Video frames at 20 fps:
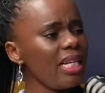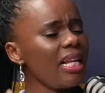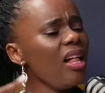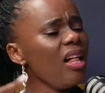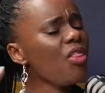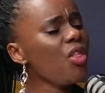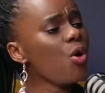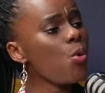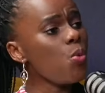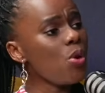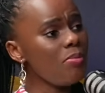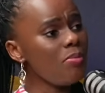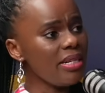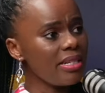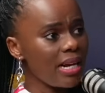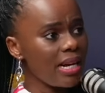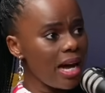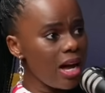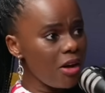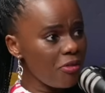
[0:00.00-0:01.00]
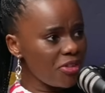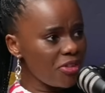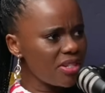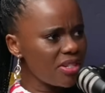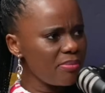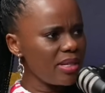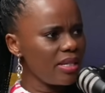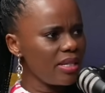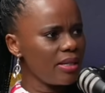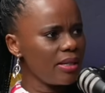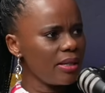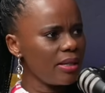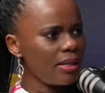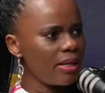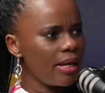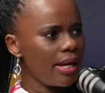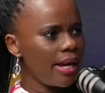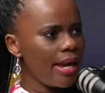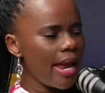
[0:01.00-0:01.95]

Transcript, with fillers: the woman after me, mm.